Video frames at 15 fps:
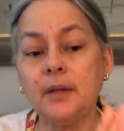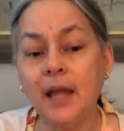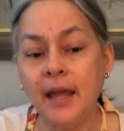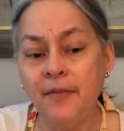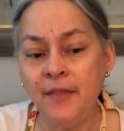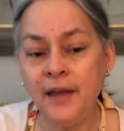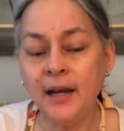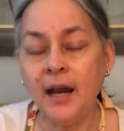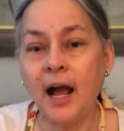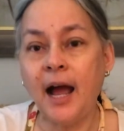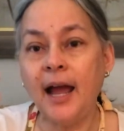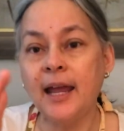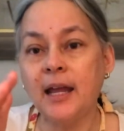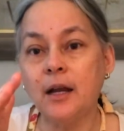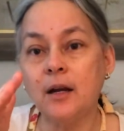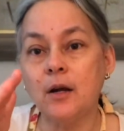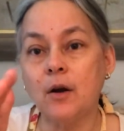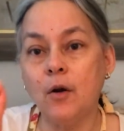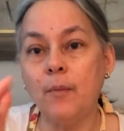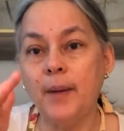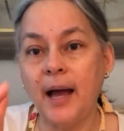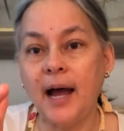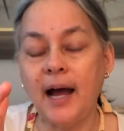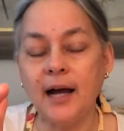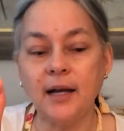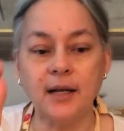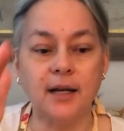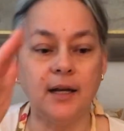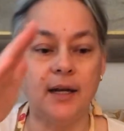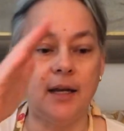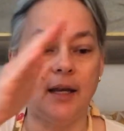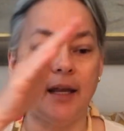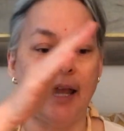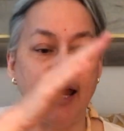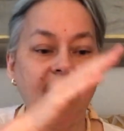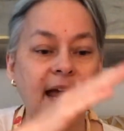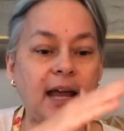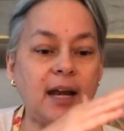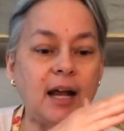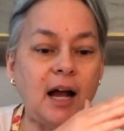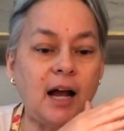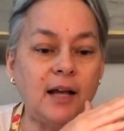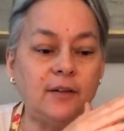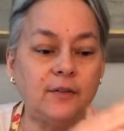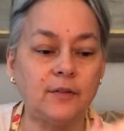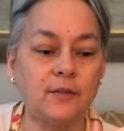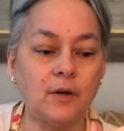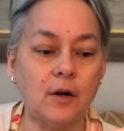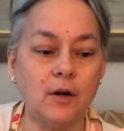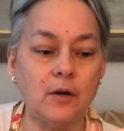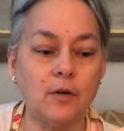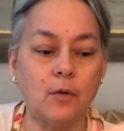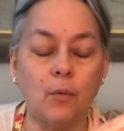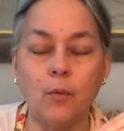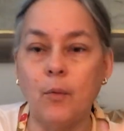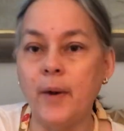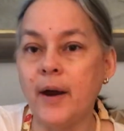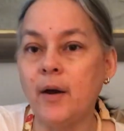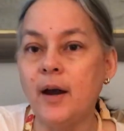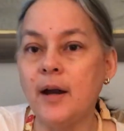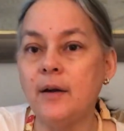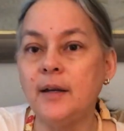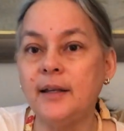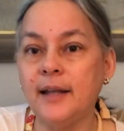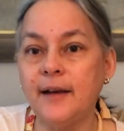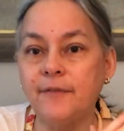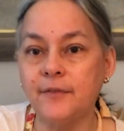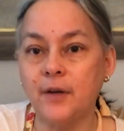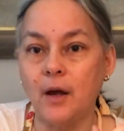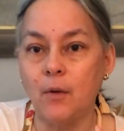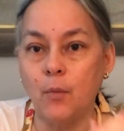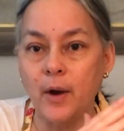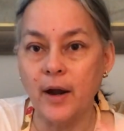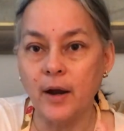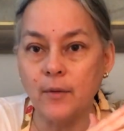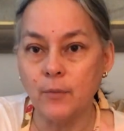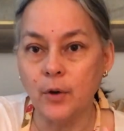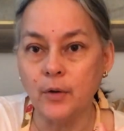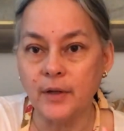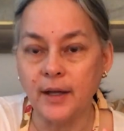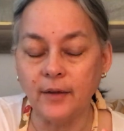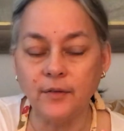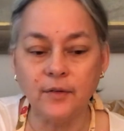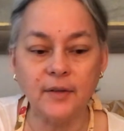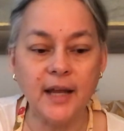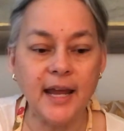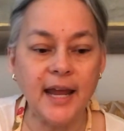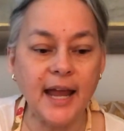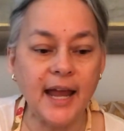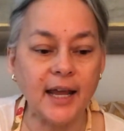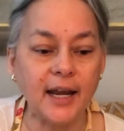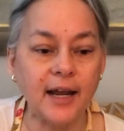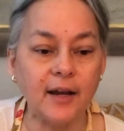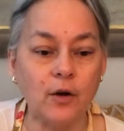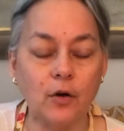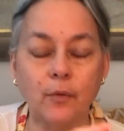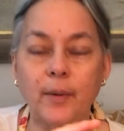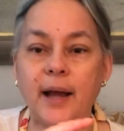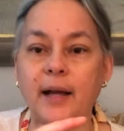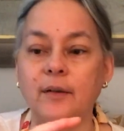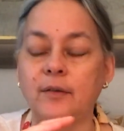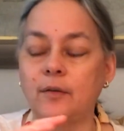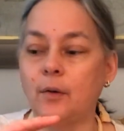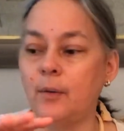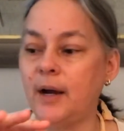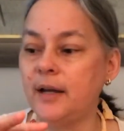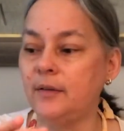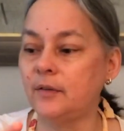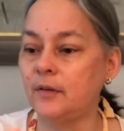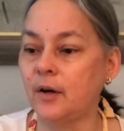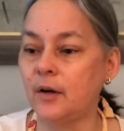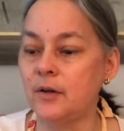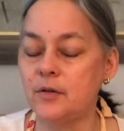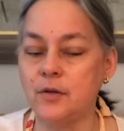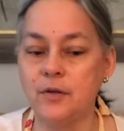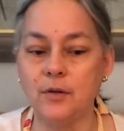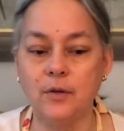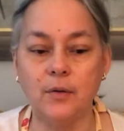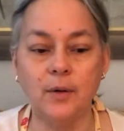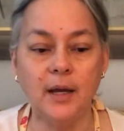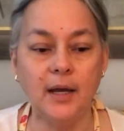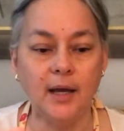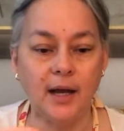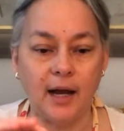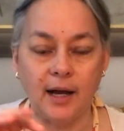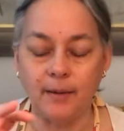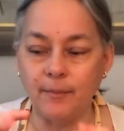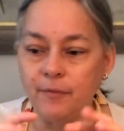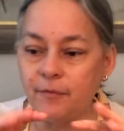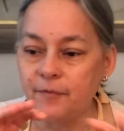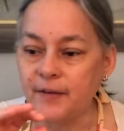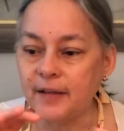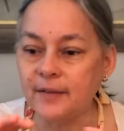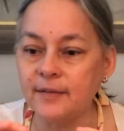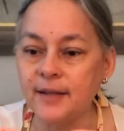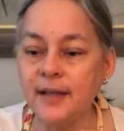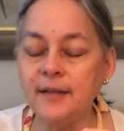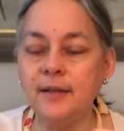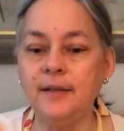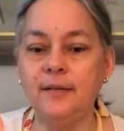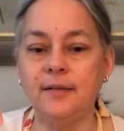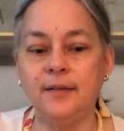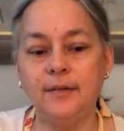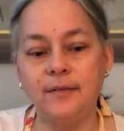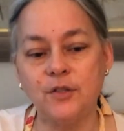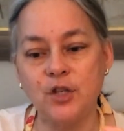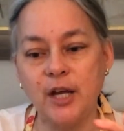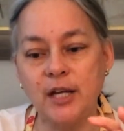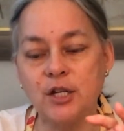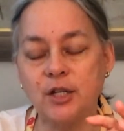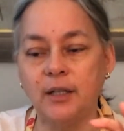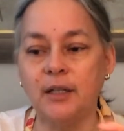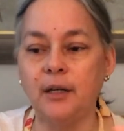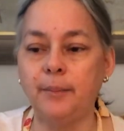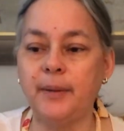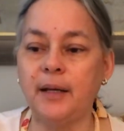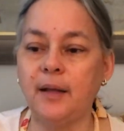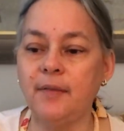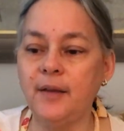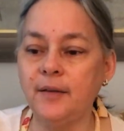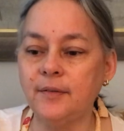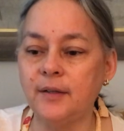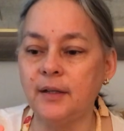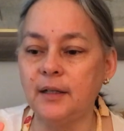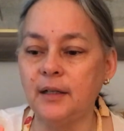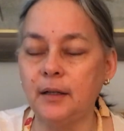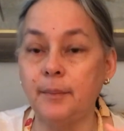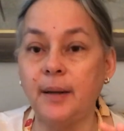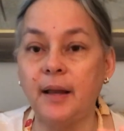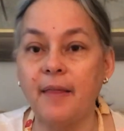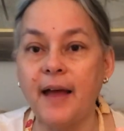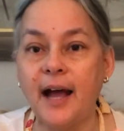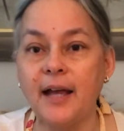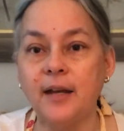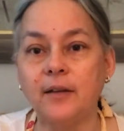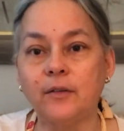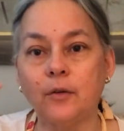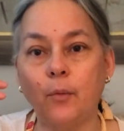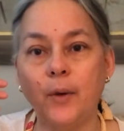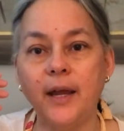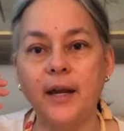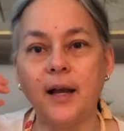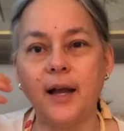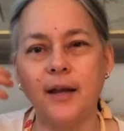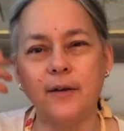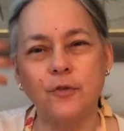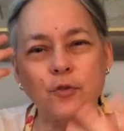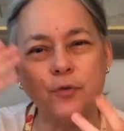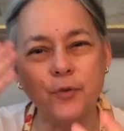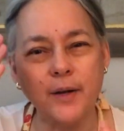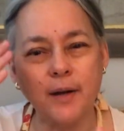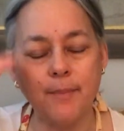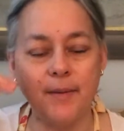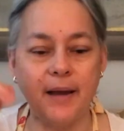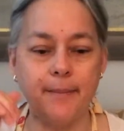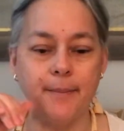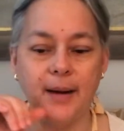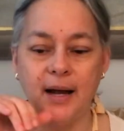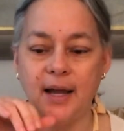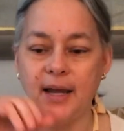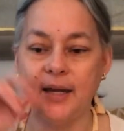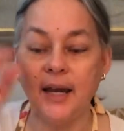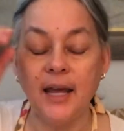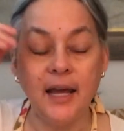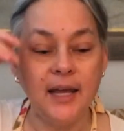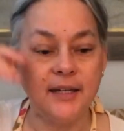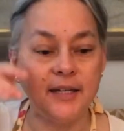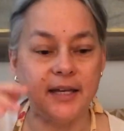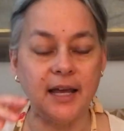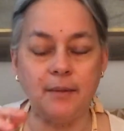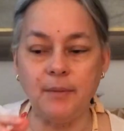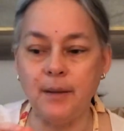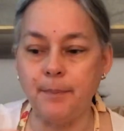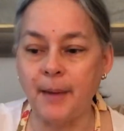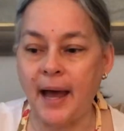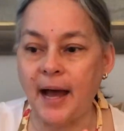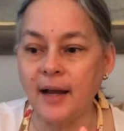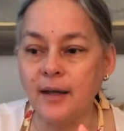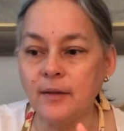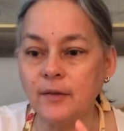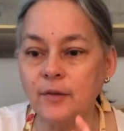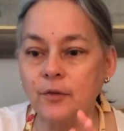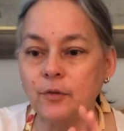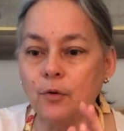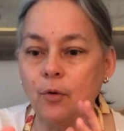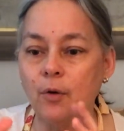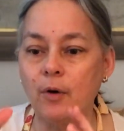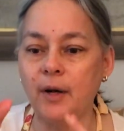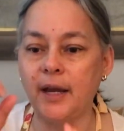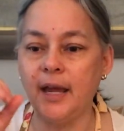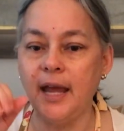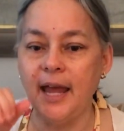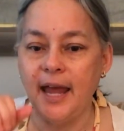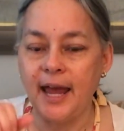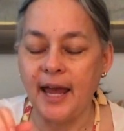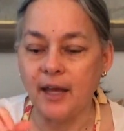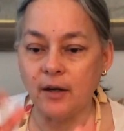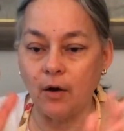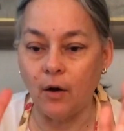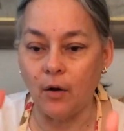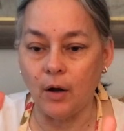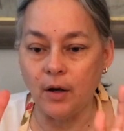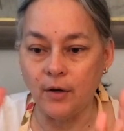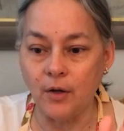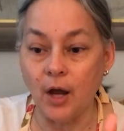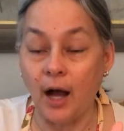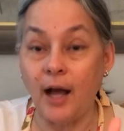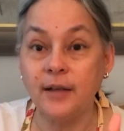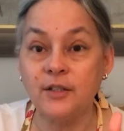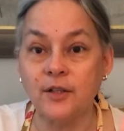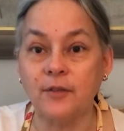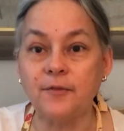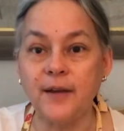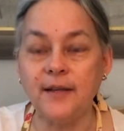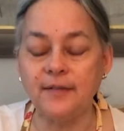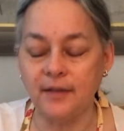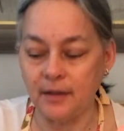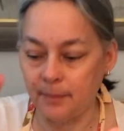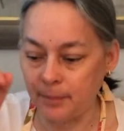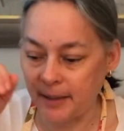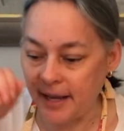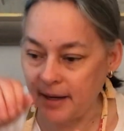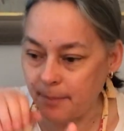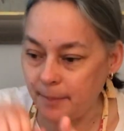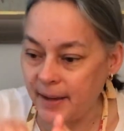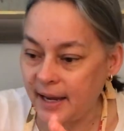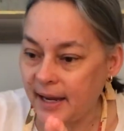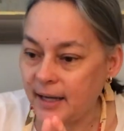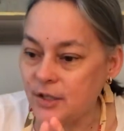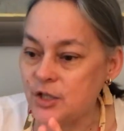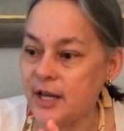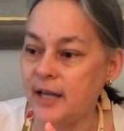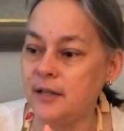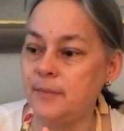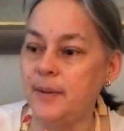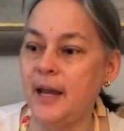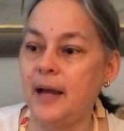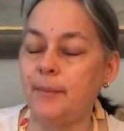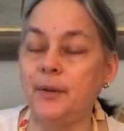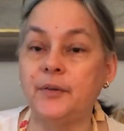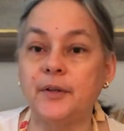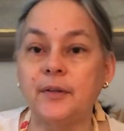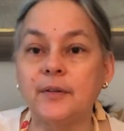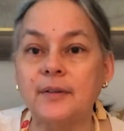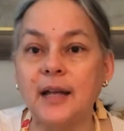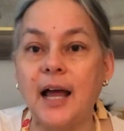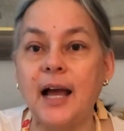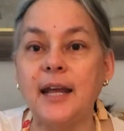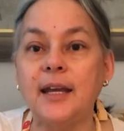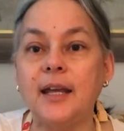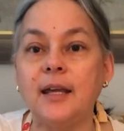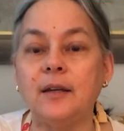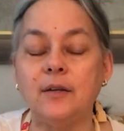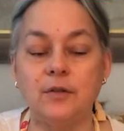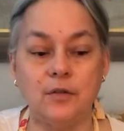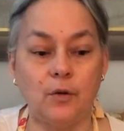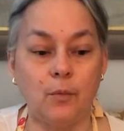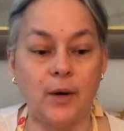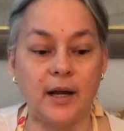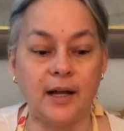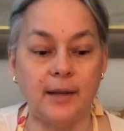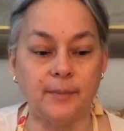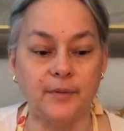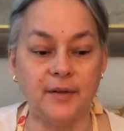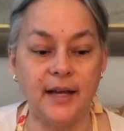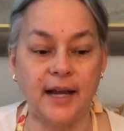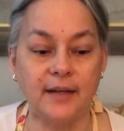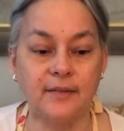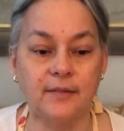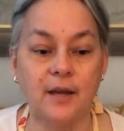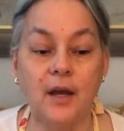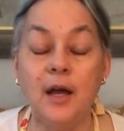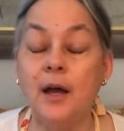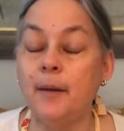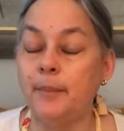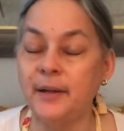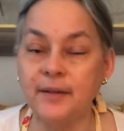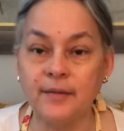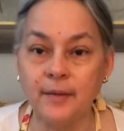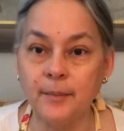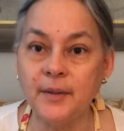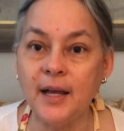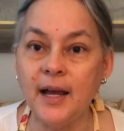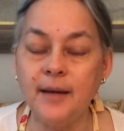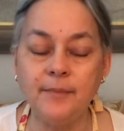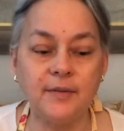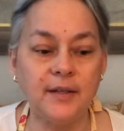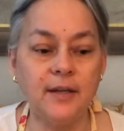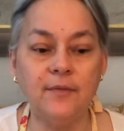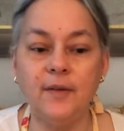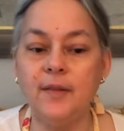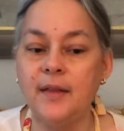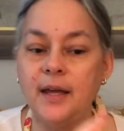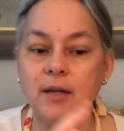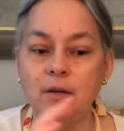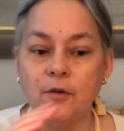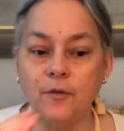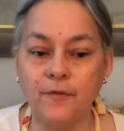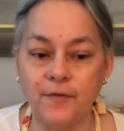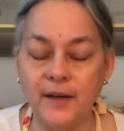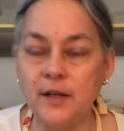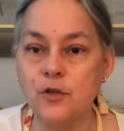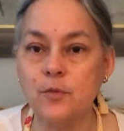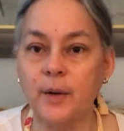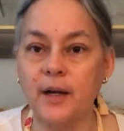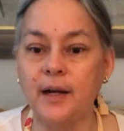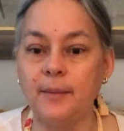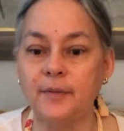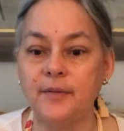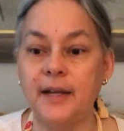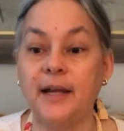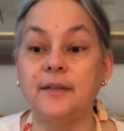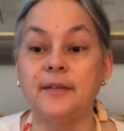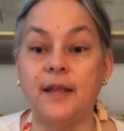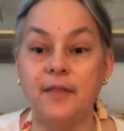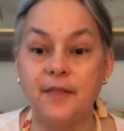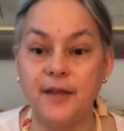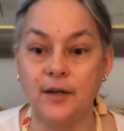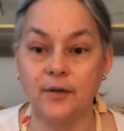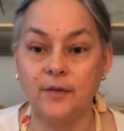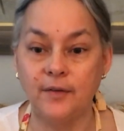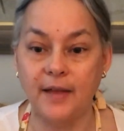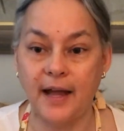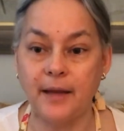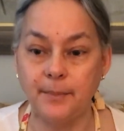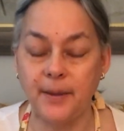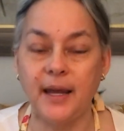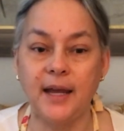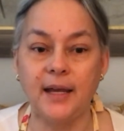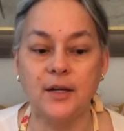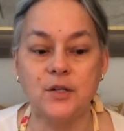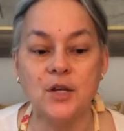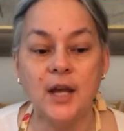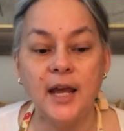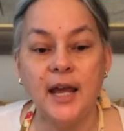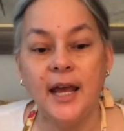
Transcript: And then I go back and I start where I left off, where I wrote yesterday, and I correct. So I start to um, fix sentences, change a little bit of this and a little bit of that. And it's a way to kind of trick my mind to get me back in the story and not just facing a blank page, and to be able to slide into what comes next. But sometimes even then you finish what comes next and there's that page.